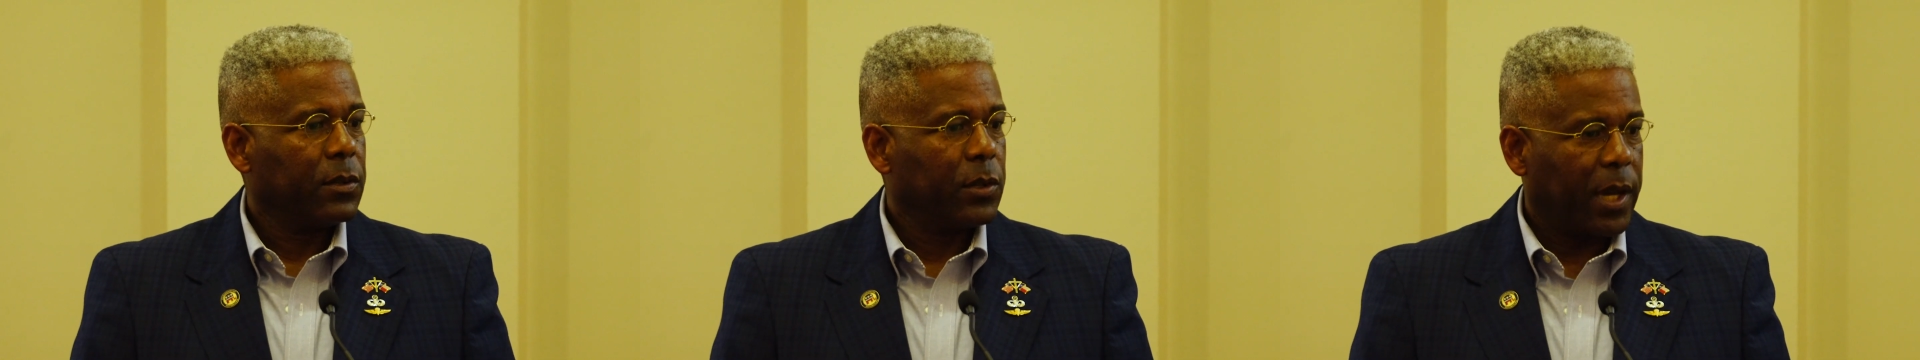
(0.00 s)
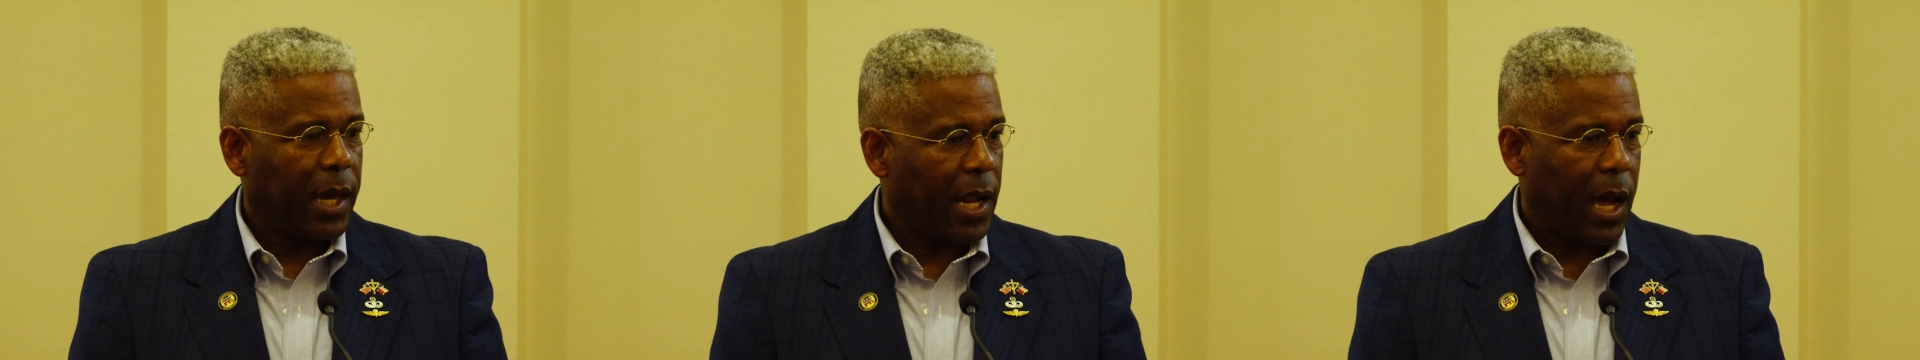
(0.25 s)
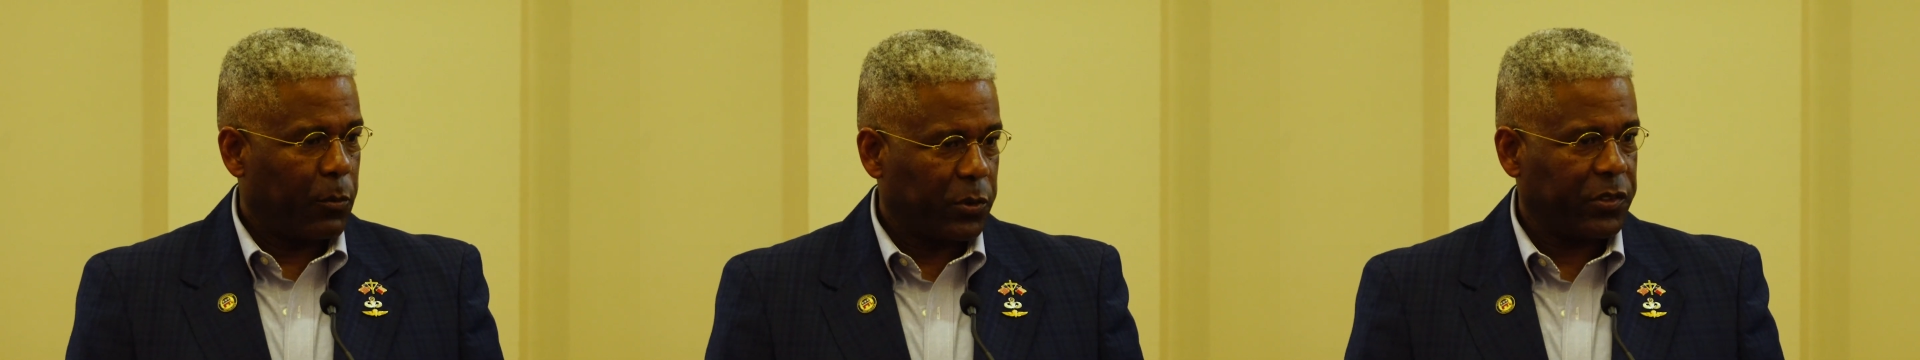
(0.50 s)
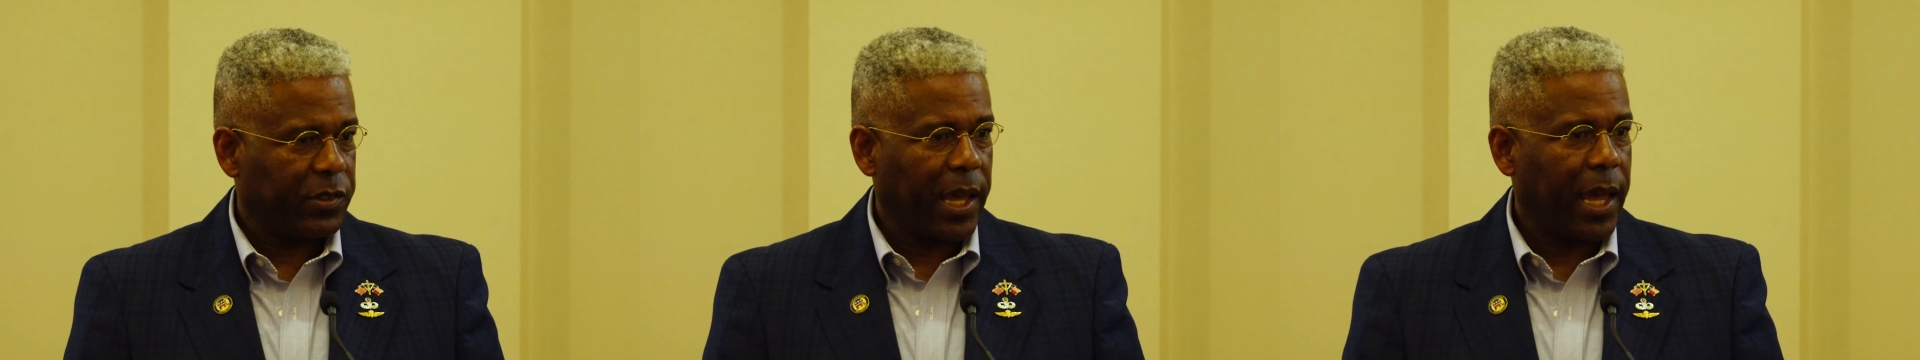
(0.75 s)
you cannot
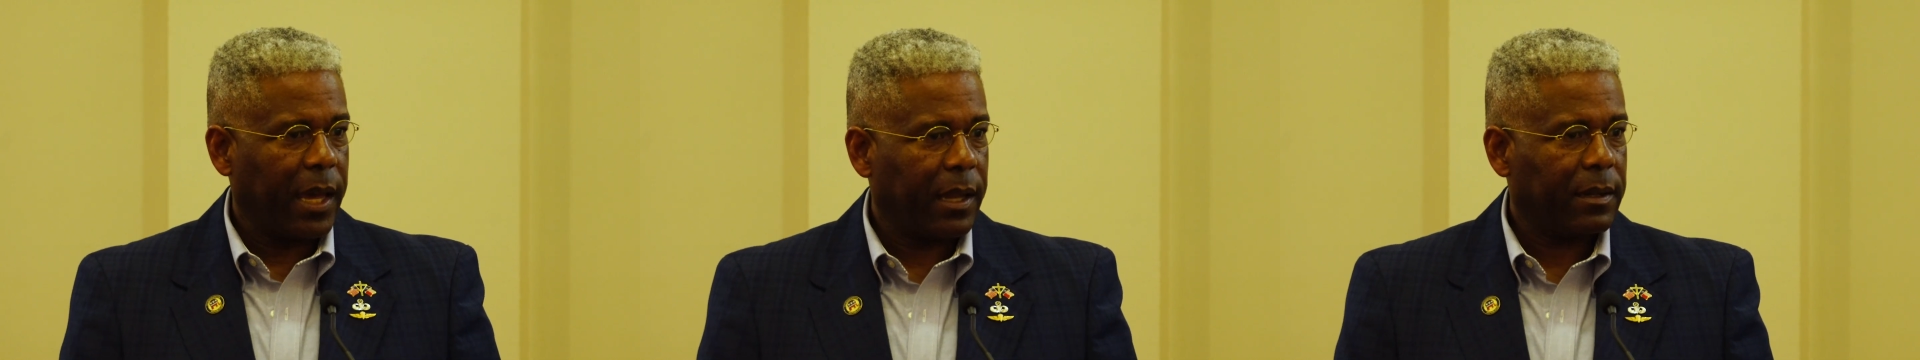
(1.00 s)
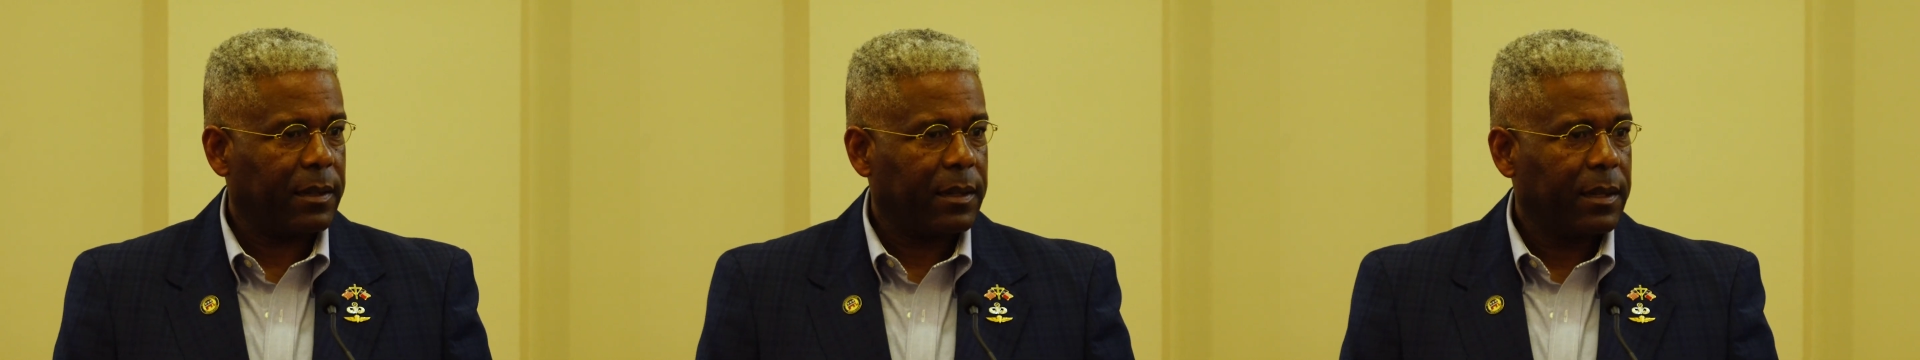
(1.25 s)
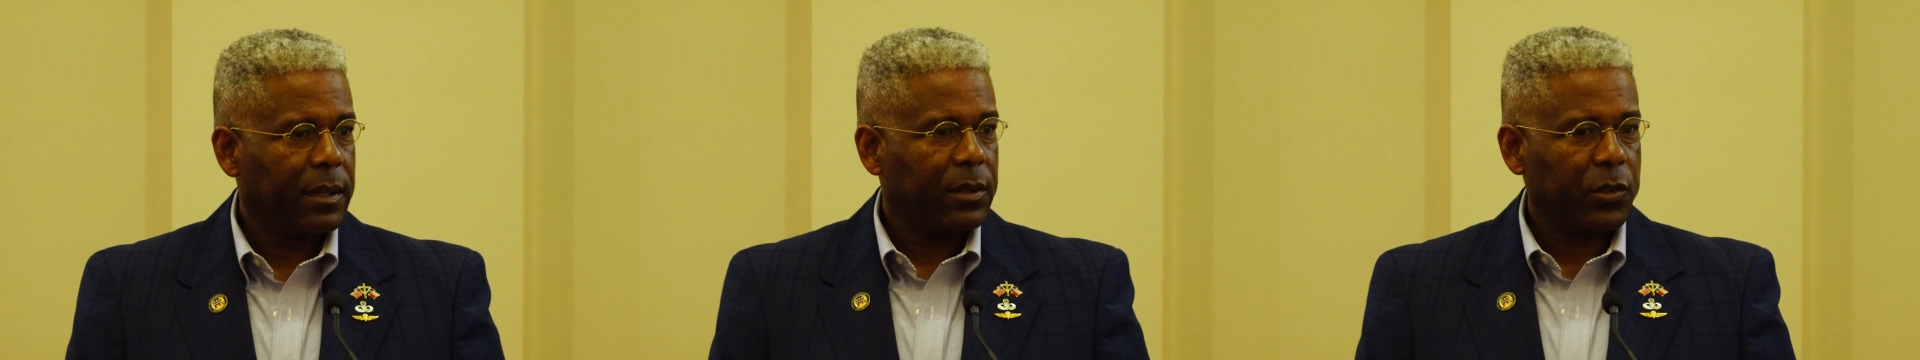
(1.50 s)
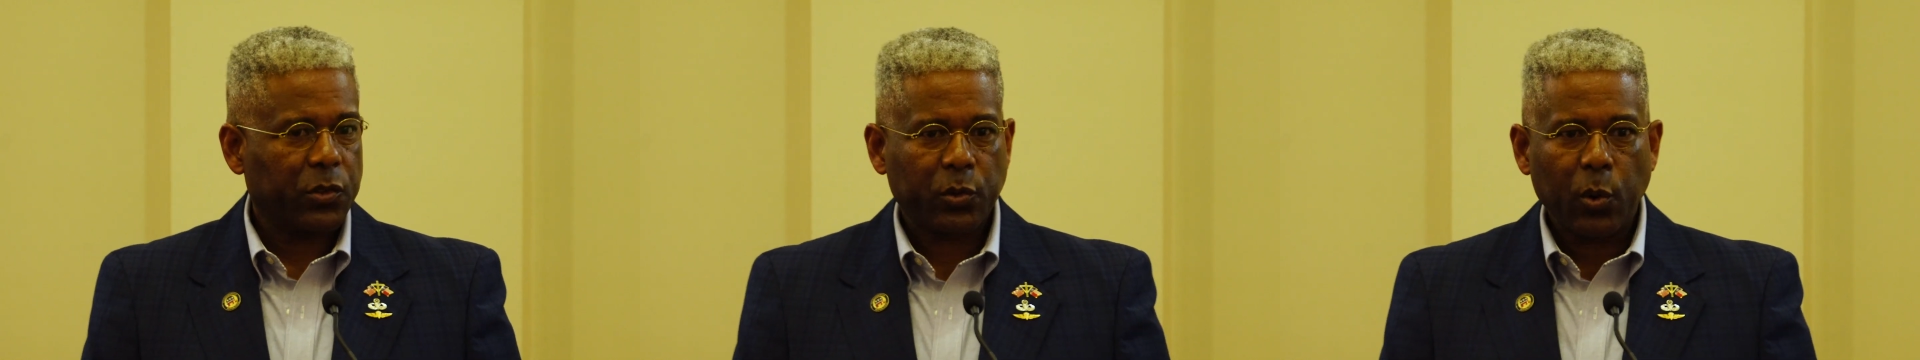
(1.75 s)
withstand
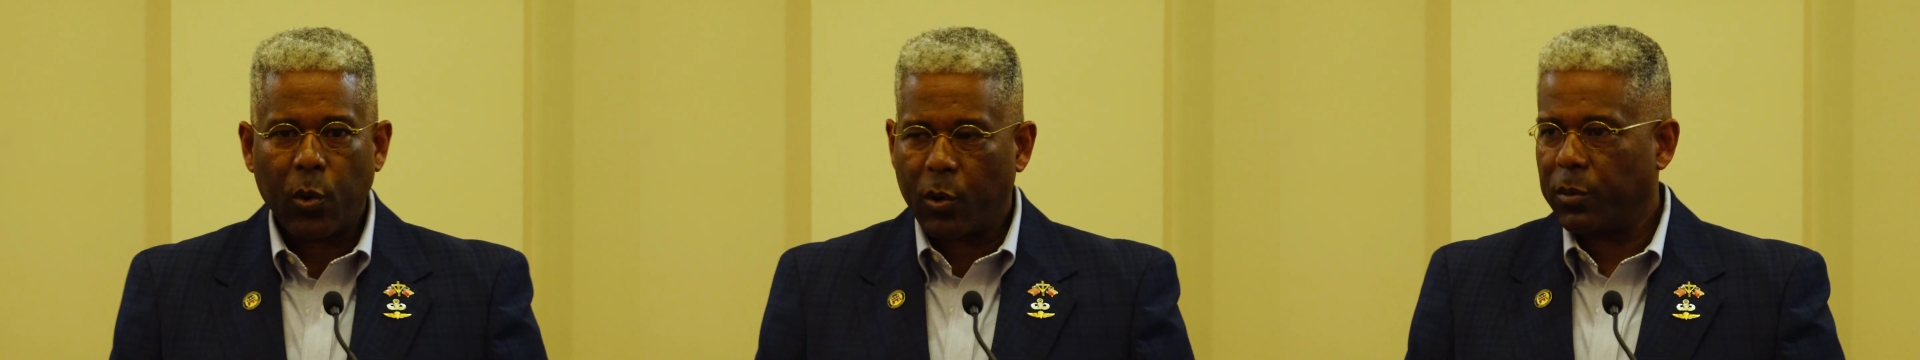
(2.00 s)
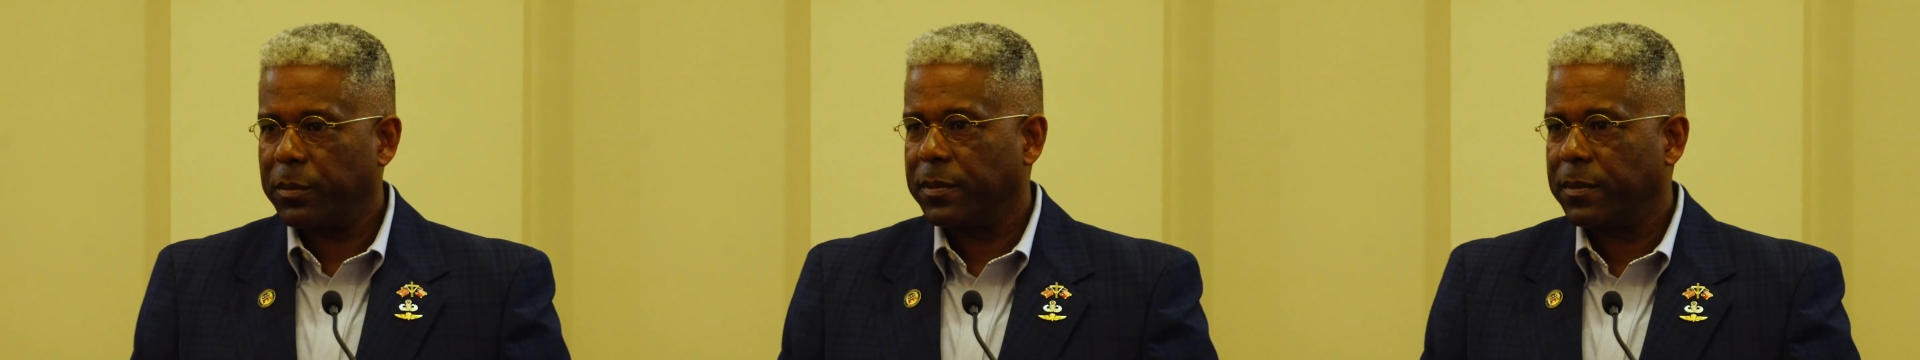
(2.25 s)
the storm.